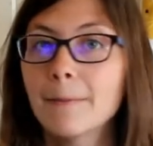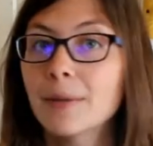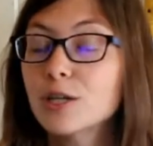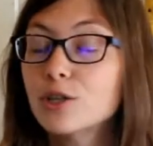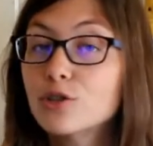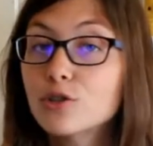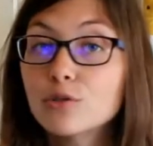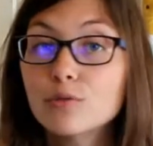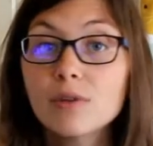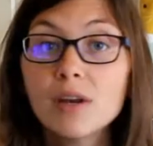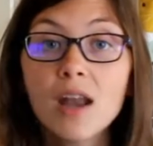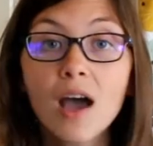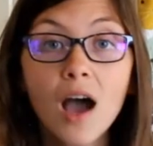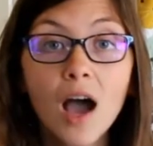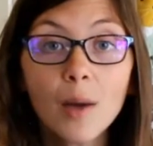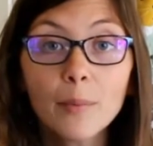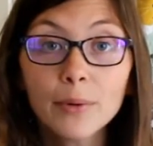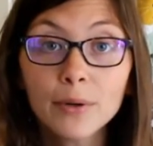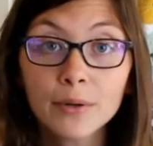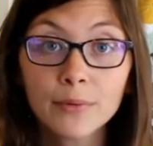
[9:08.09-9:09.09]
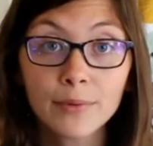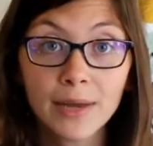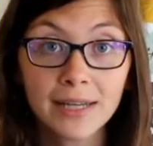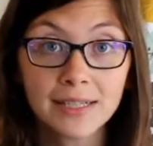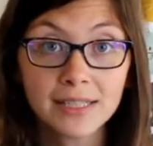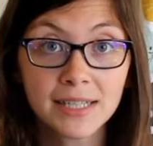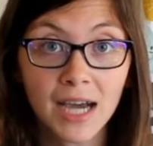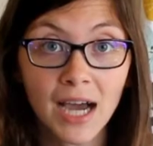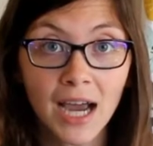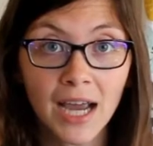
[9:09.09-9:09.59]
but do not put
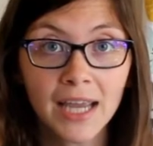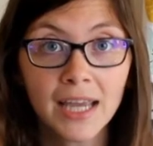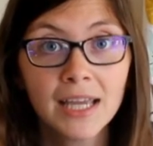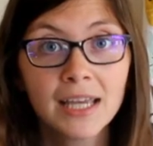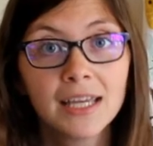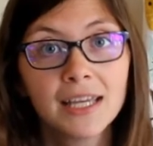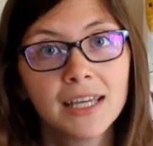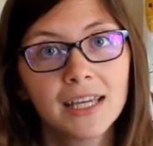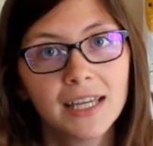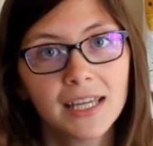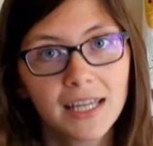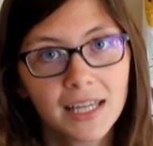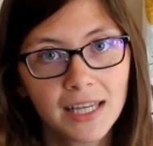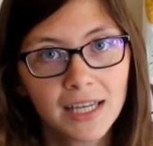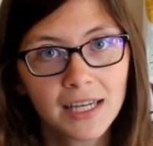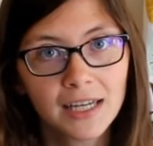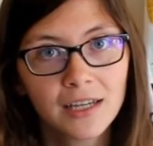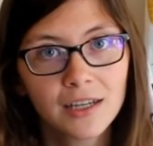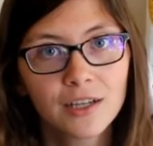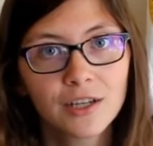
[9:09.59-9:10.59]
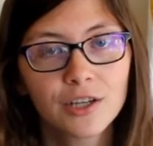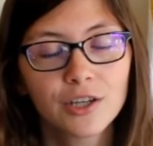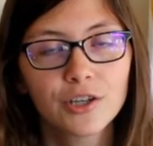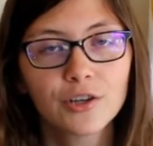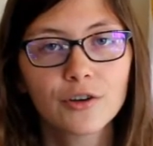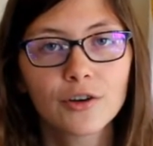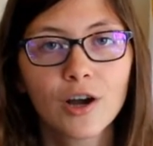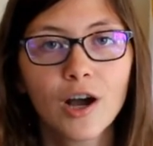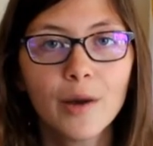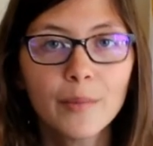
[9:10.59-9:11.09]
red dye in
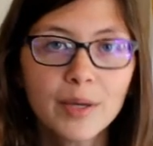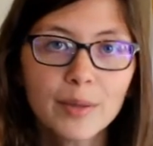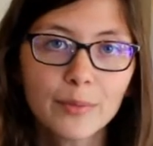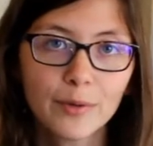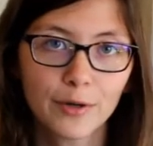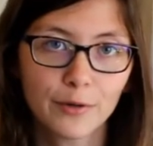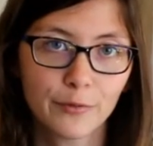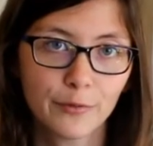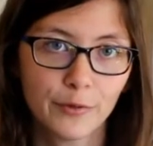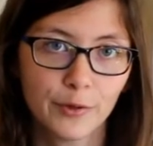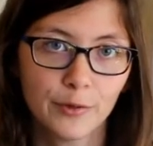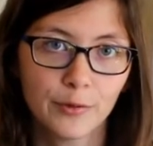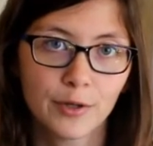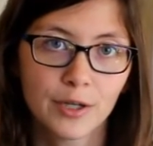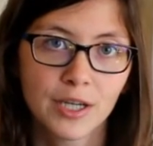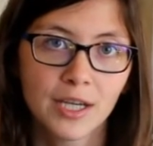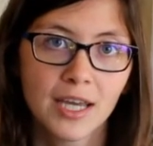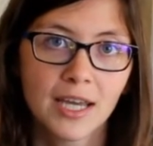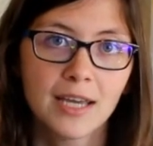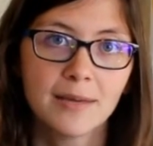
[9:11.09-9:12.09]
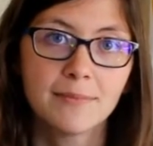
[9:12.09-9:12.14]
your hummingbird food